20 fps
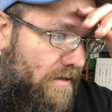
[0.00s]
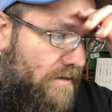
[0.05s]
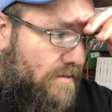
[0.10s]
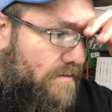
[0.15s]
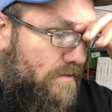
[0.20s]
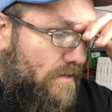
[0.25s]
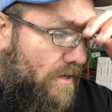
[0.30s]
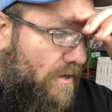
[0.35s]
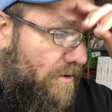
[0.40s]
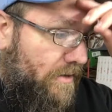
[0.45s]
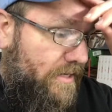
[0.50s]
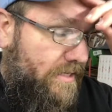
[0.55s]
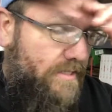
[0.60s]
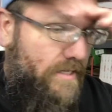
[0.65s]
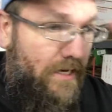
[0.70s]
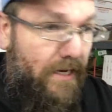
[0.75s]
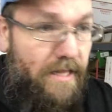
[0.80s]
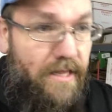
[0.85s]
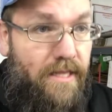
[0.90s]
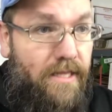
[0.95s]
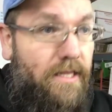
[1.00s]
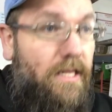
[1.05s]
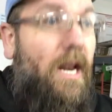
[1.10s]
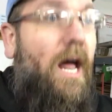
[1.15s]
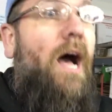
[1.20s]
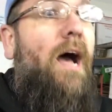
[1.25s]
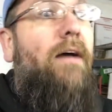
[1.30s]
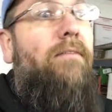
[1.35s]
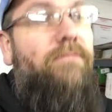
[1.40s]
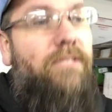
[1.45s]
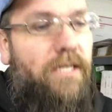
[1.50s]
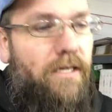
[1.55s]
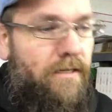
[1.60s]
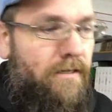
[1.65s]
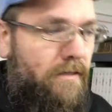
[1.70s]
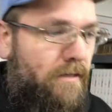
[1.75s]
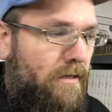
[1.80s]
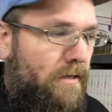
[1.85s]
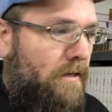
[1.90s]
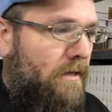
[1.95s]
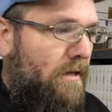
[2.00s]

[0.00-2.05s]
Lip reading: So it isn't anything that I've done.